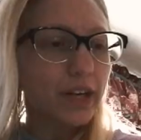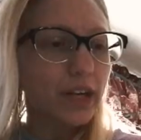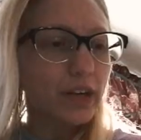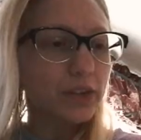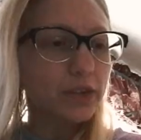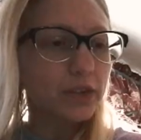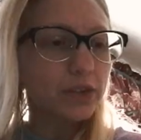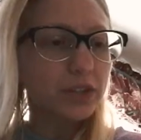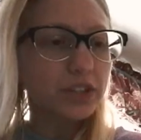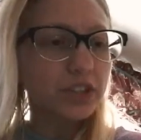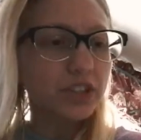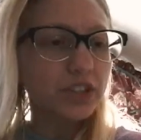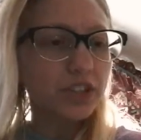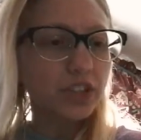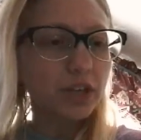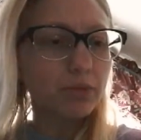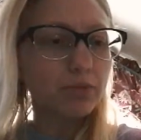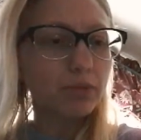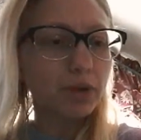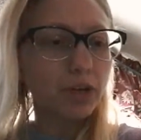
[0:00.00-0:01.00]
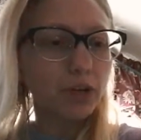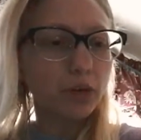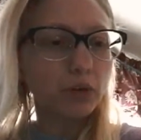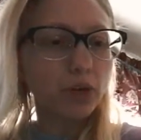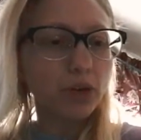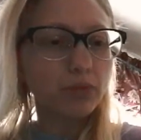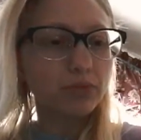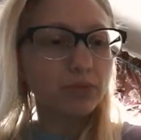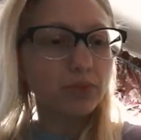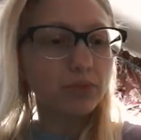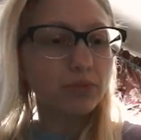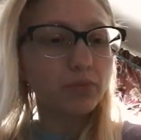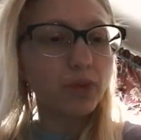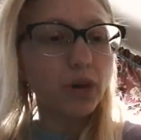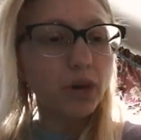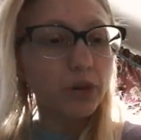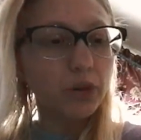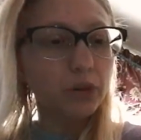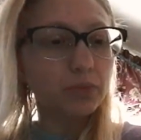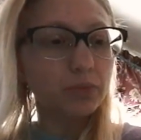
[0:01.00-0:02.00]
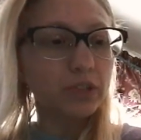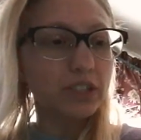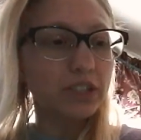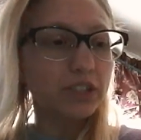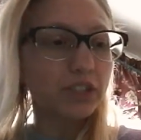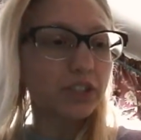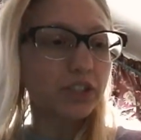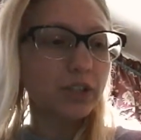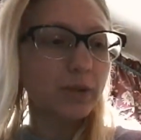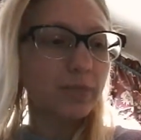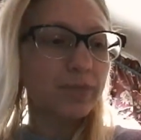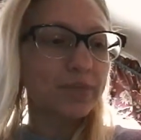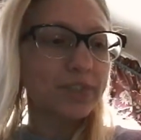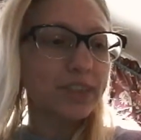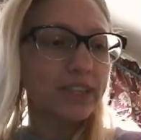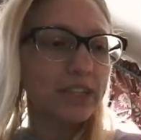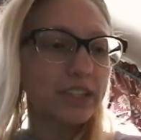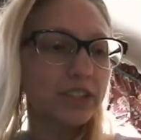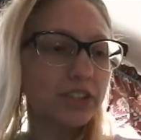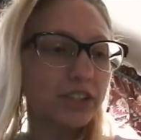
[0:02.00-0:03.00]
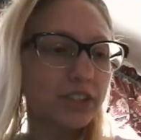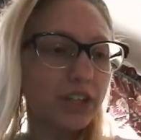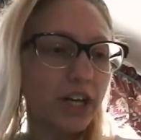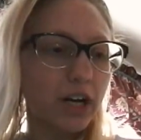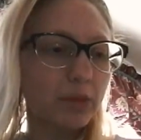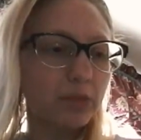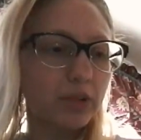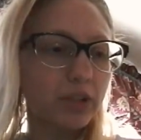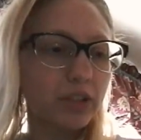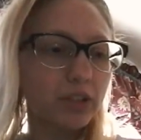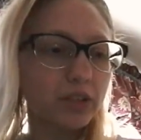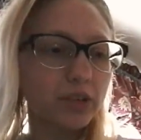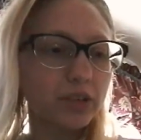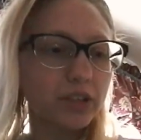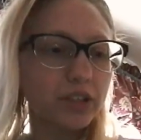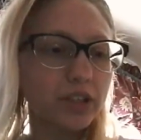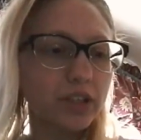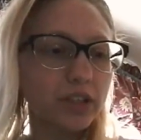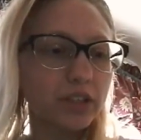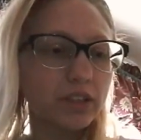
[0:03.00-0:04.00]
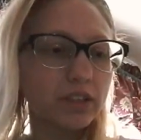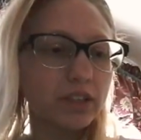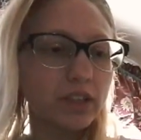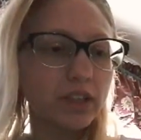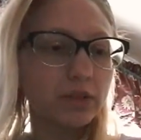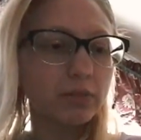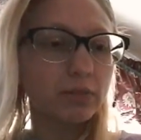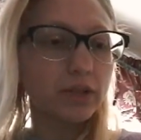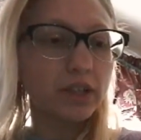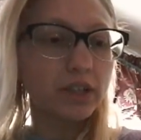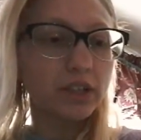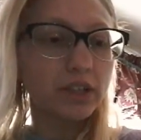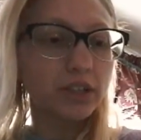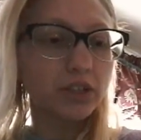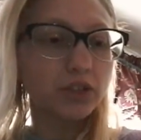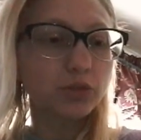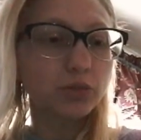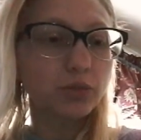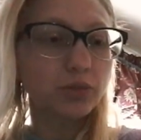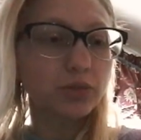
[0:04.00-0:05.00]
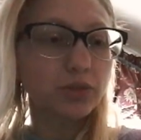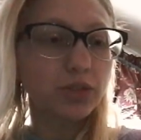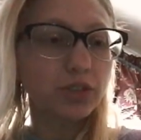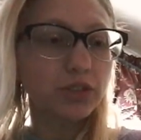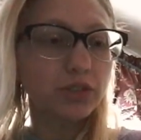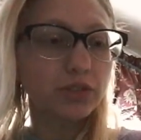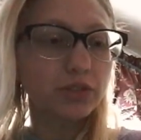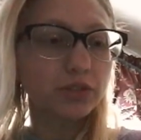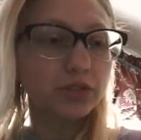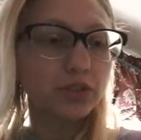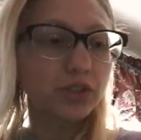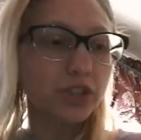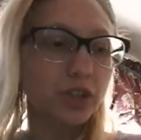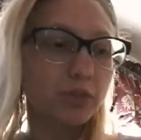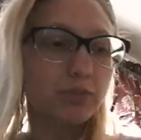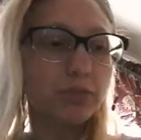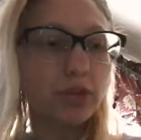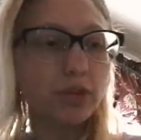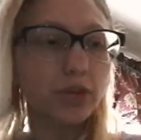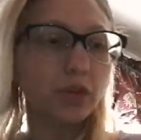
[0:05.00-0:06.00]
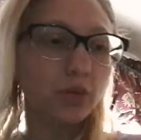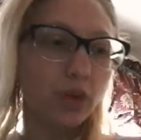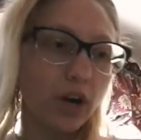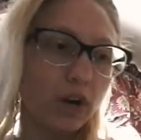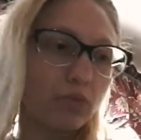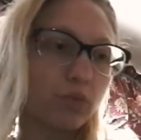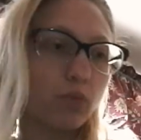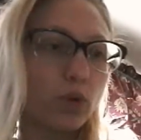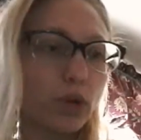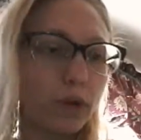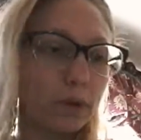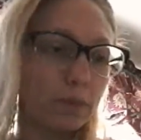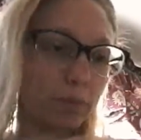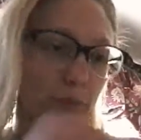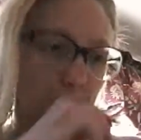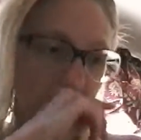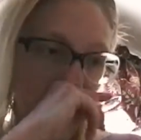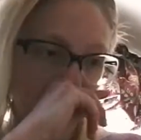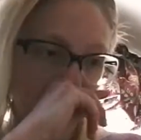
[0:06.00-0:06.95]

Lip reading: under this subparagraph are voluminous, they shall be included in the appendix referred to subparagraph 1.